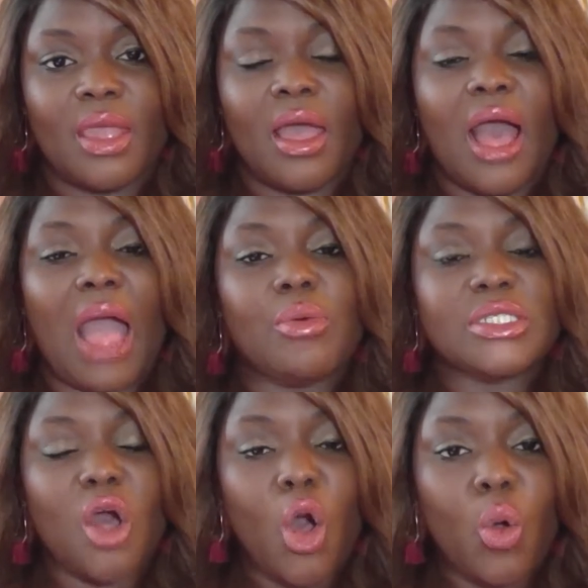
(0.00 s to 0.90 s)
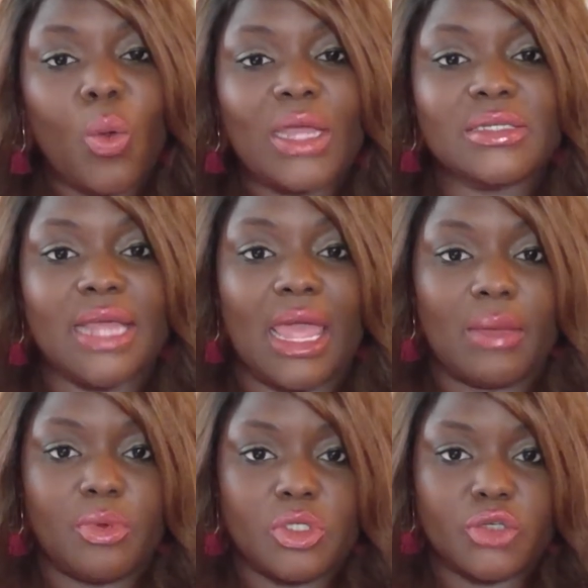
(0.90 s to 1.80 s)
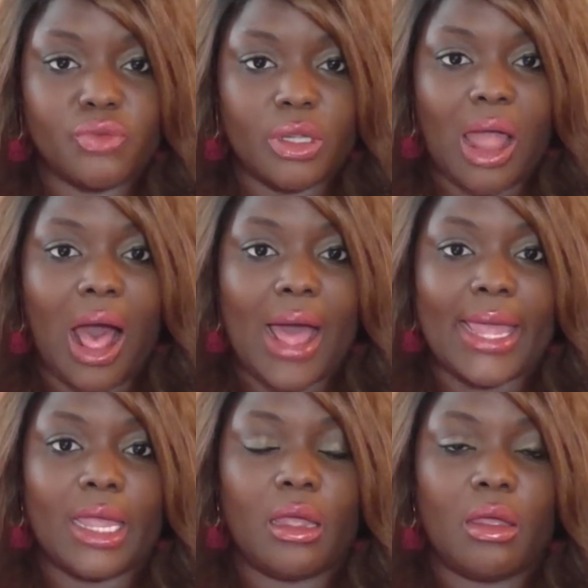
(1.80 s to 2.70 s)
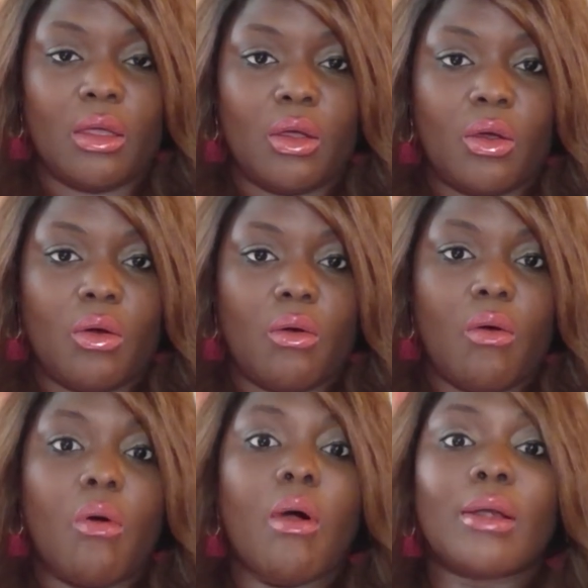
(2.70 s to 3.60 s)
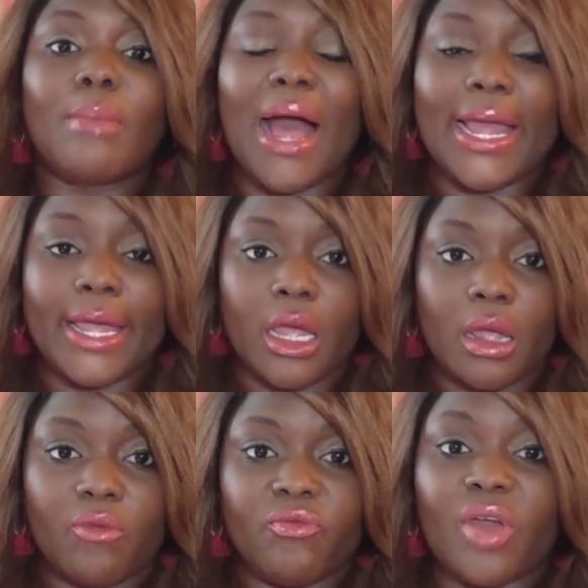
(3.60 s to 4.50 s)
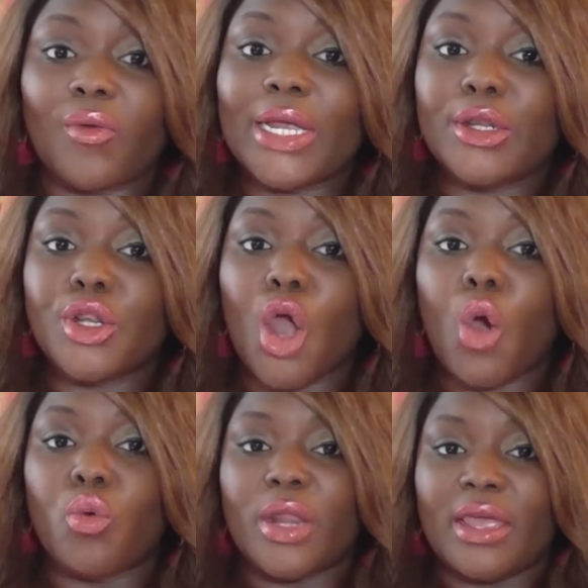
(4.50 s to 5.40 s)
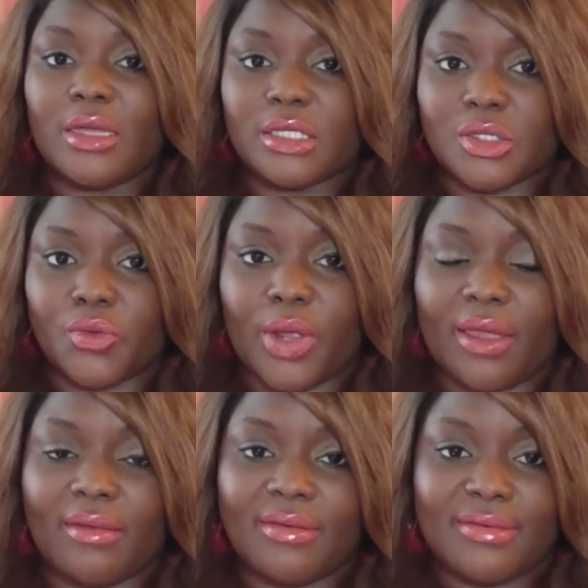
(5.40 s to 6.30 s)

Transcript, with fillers: I was always able to rely on my very known history,